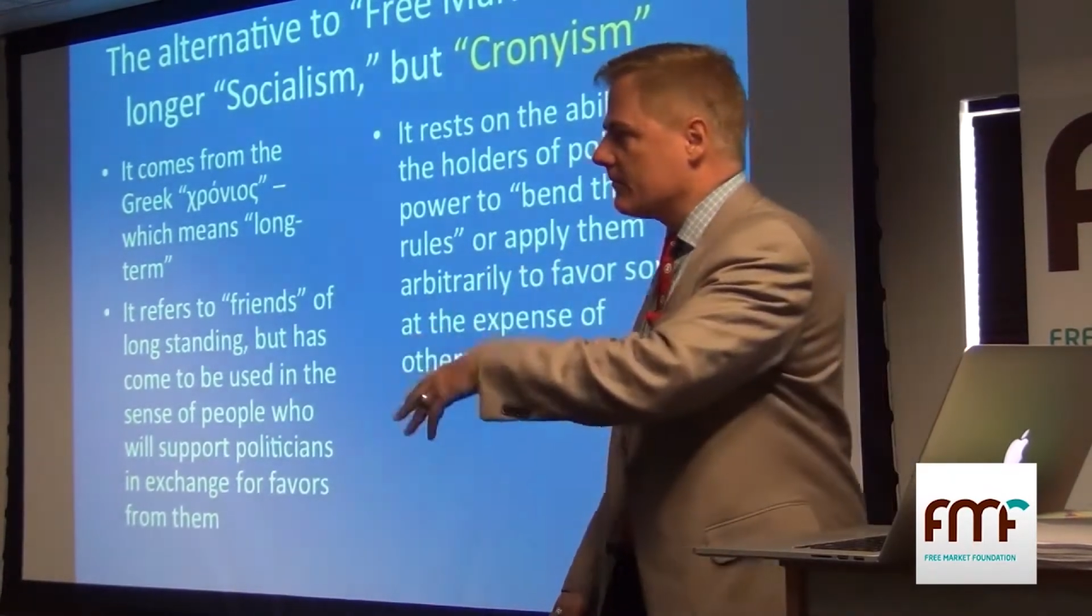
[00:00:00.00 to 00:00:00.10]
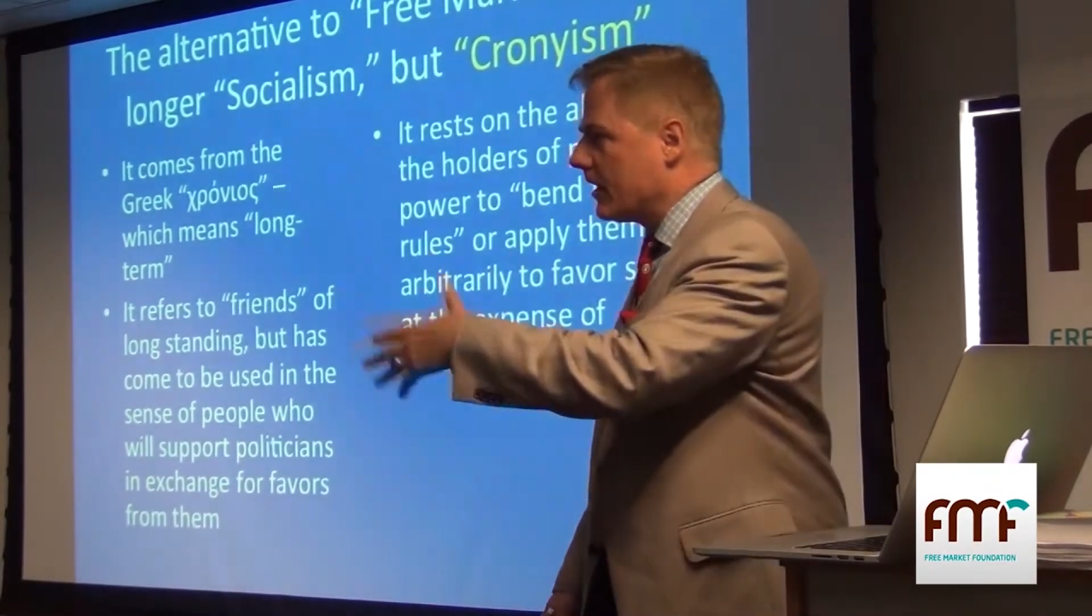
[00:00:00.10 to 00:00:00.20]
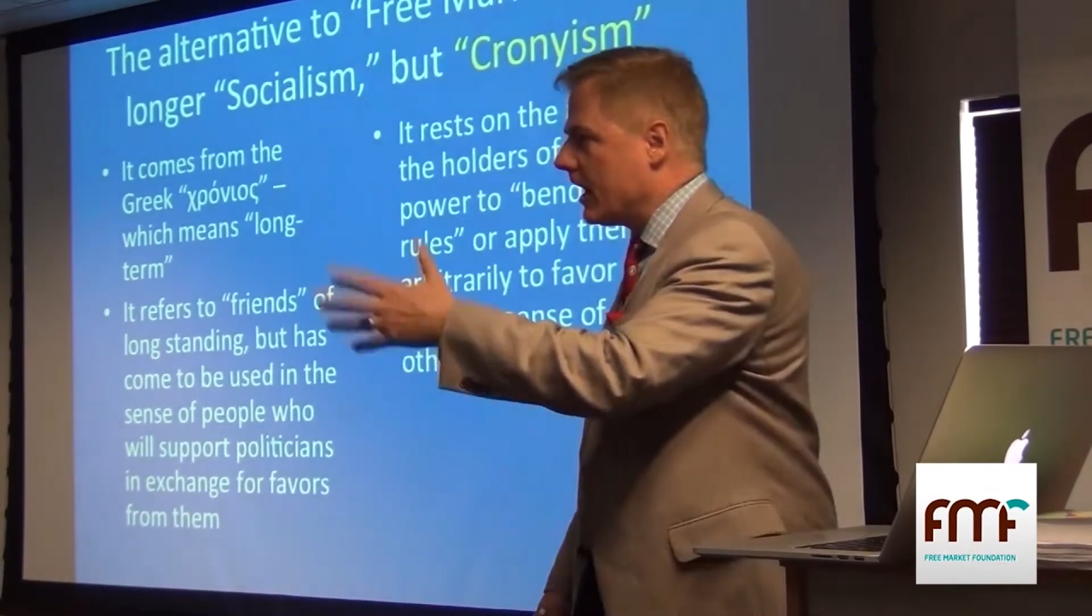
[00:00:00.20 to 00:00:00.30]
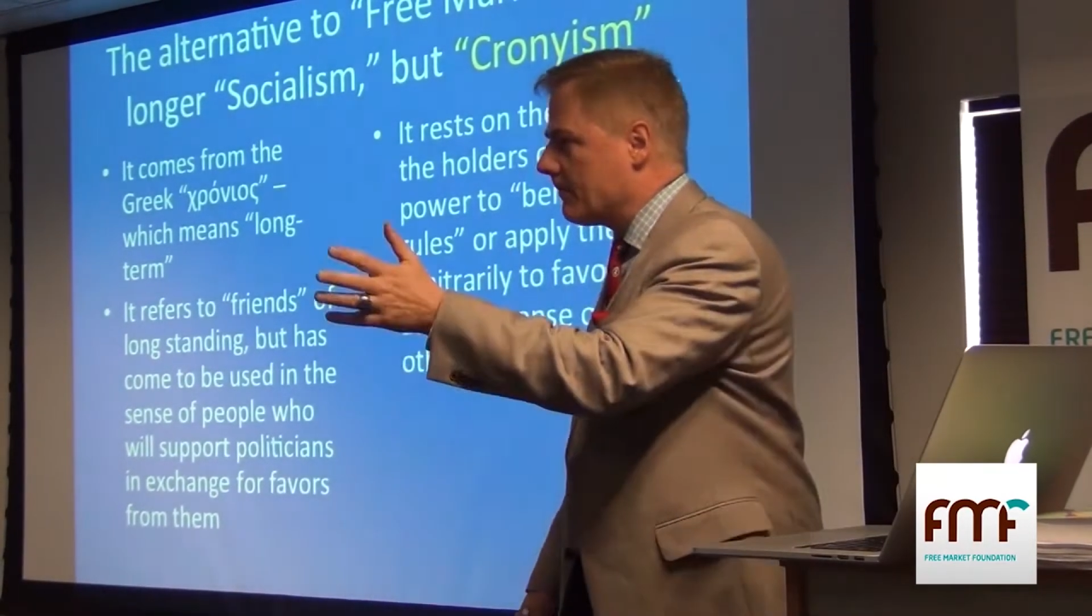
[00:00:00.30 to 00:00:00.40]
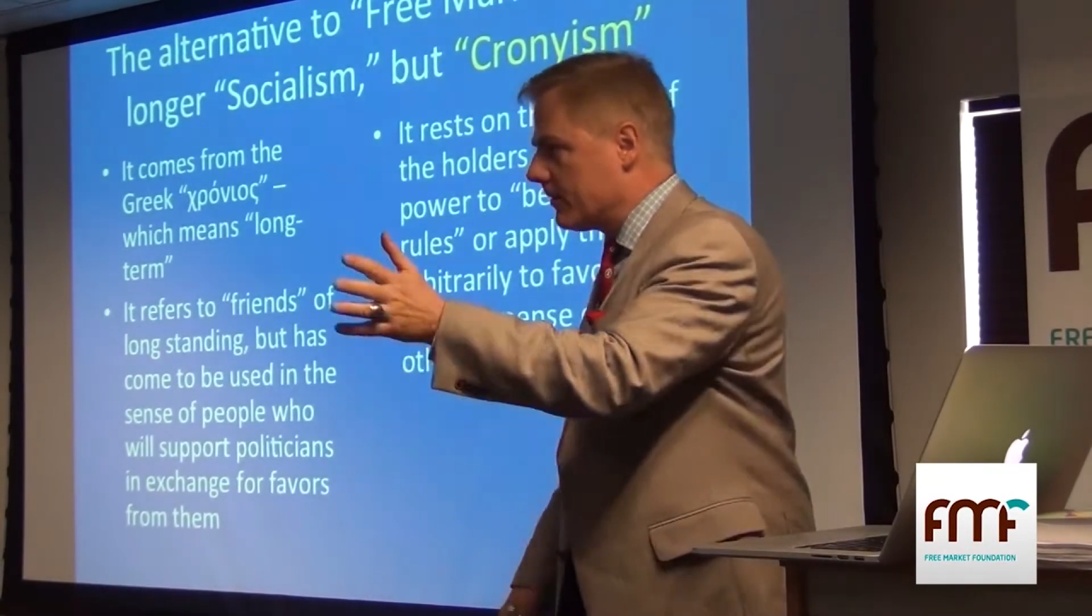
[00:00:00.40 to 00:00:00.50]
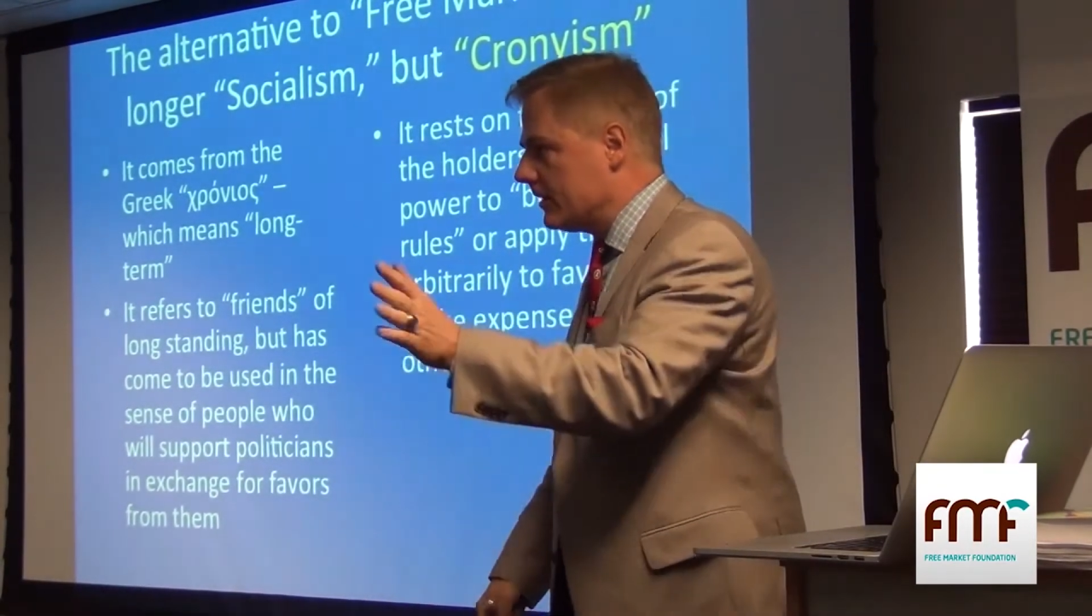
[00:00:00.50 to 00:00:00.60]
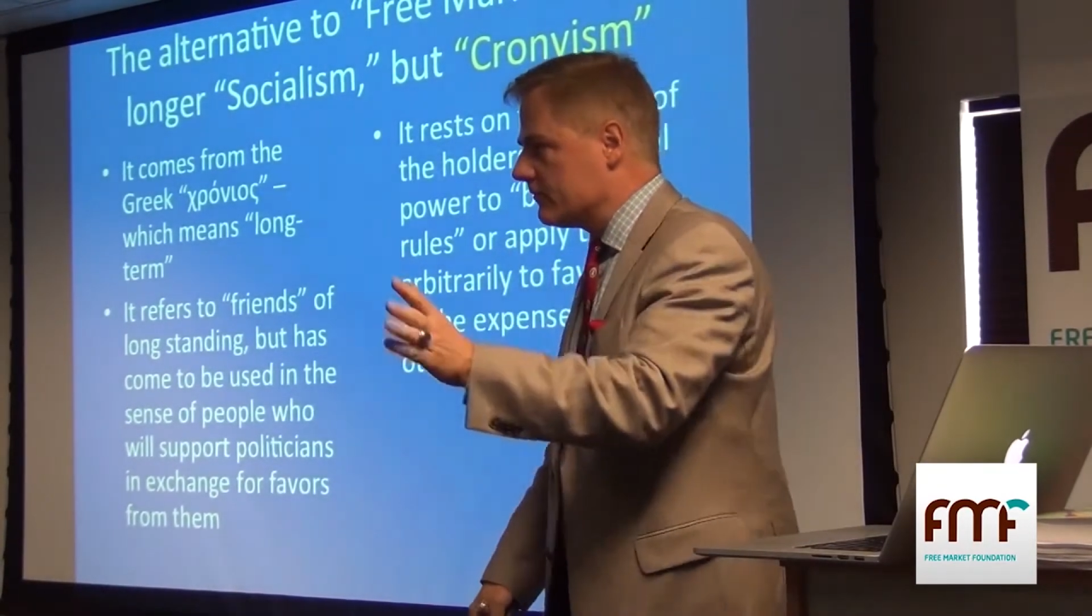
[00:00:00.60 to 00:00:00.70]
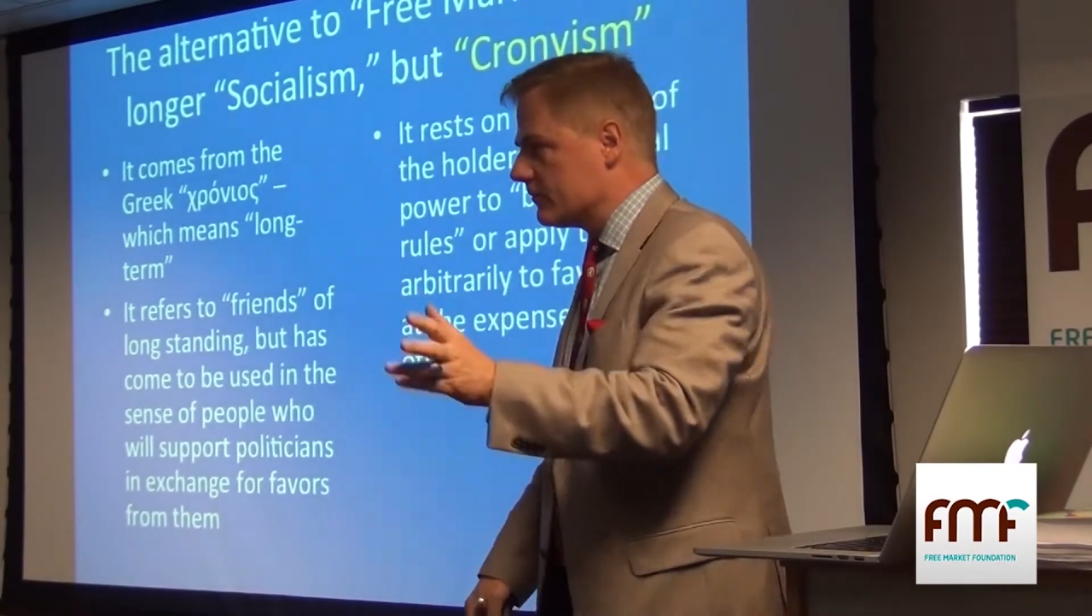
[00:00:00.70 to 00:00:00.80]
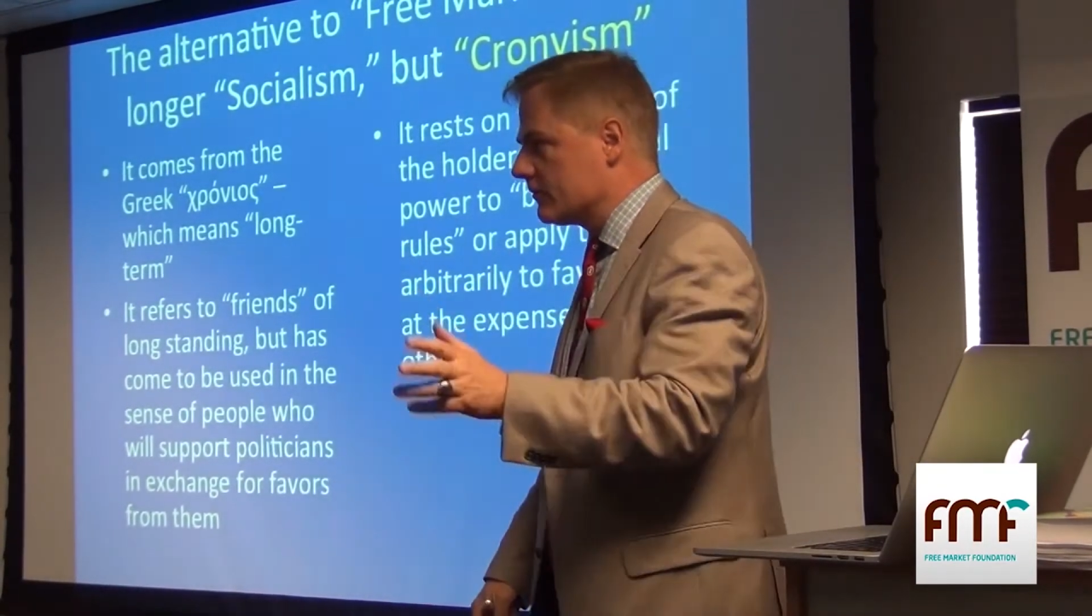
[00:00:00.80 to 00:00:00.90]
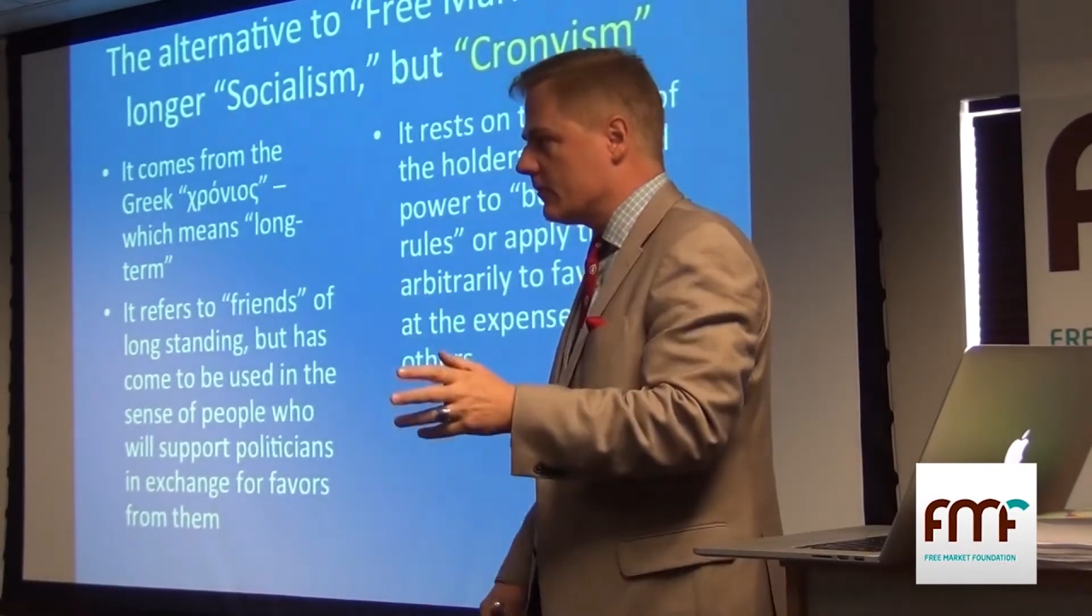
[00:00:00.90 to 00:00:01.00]
monopolies
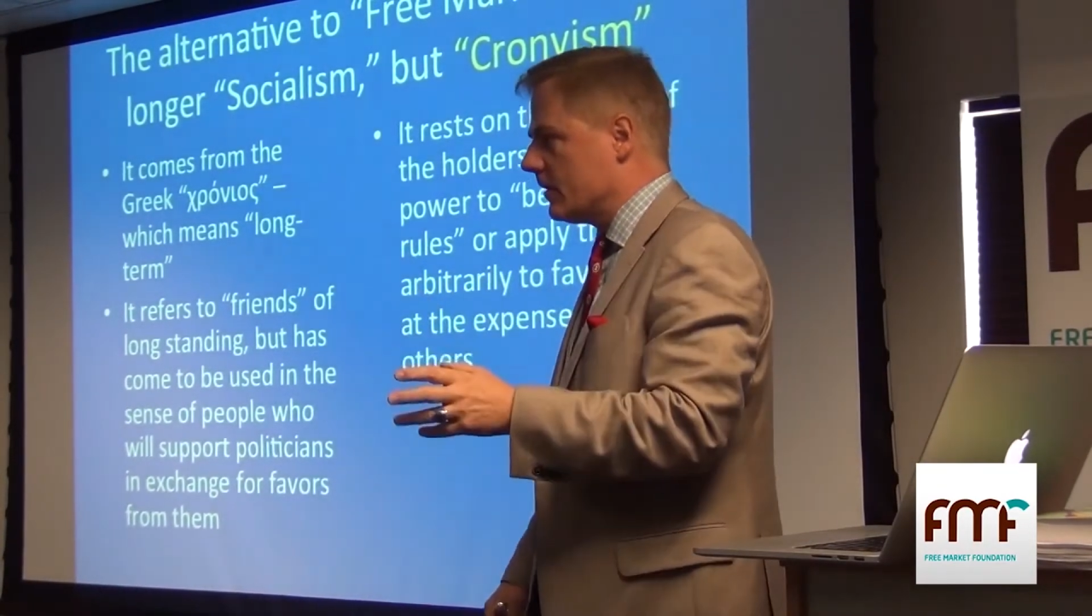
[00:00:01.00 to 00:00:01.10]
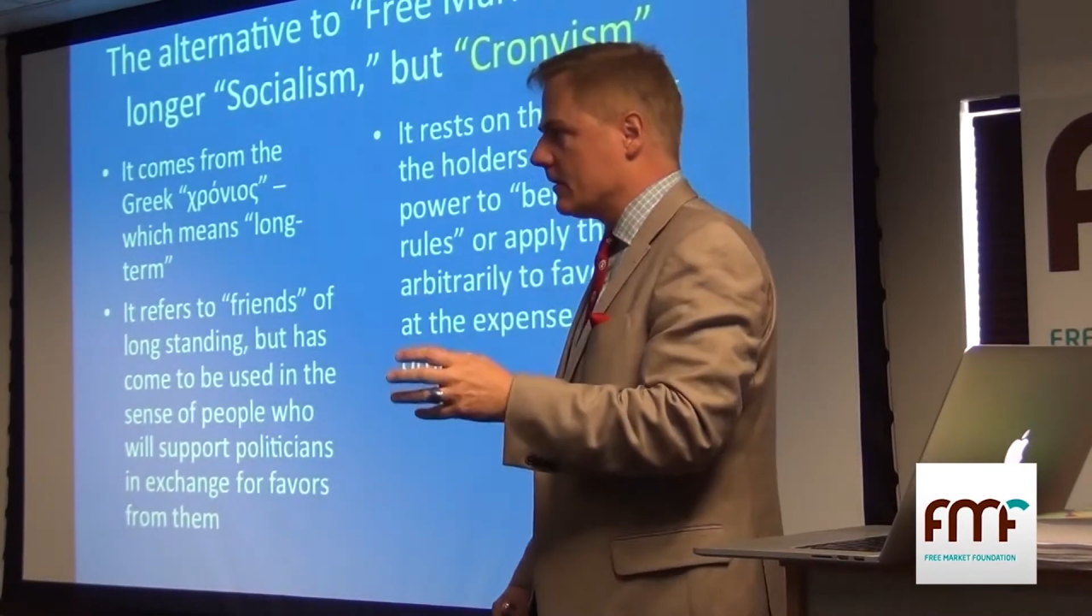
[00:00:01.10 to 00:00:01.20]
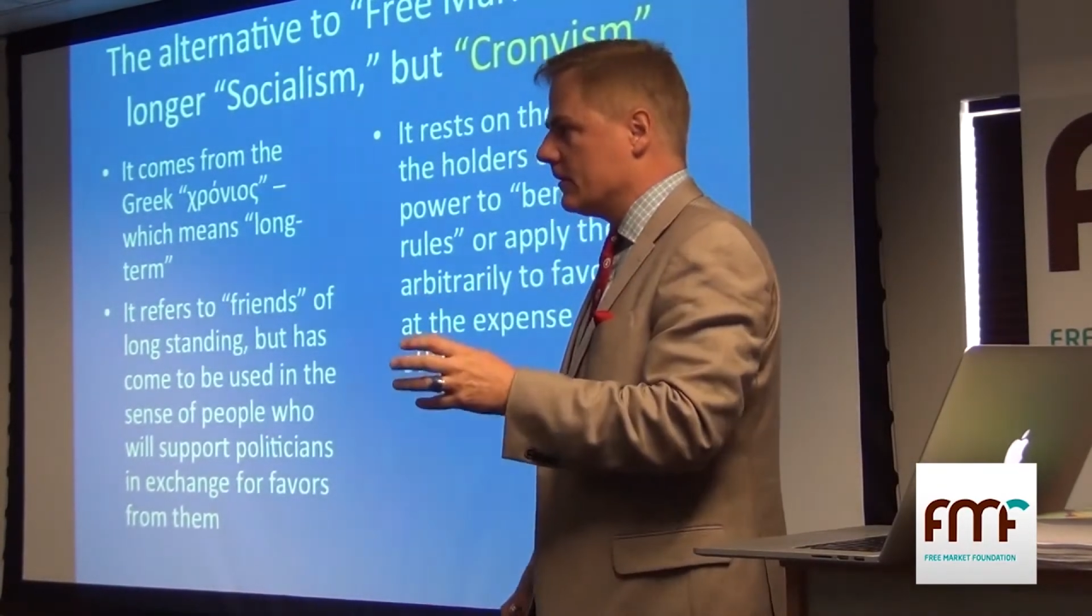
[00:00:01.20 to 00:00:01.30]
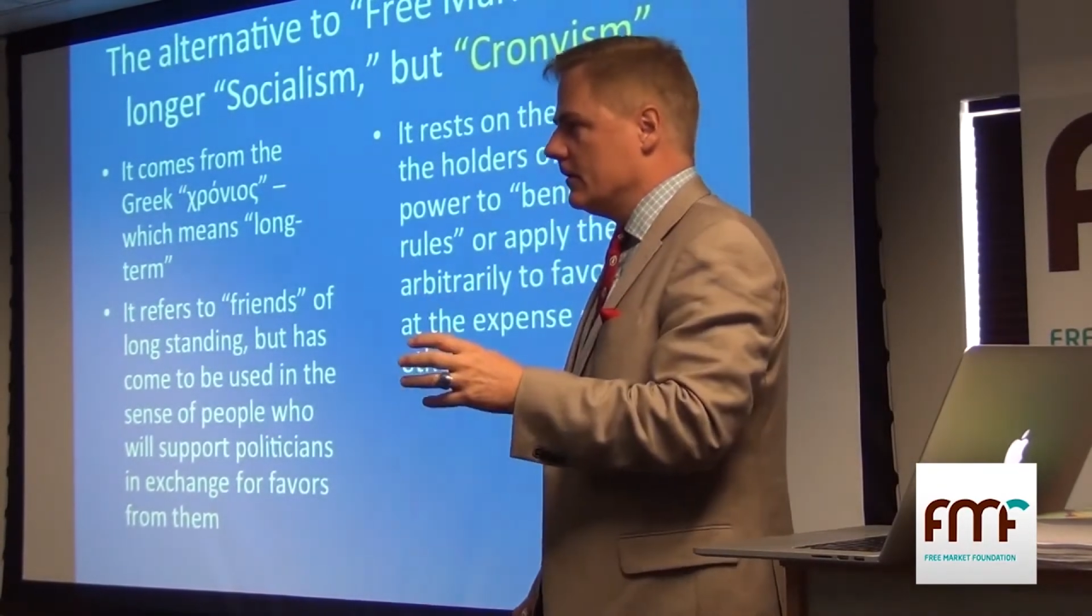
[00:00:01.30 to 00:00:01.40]
and so on.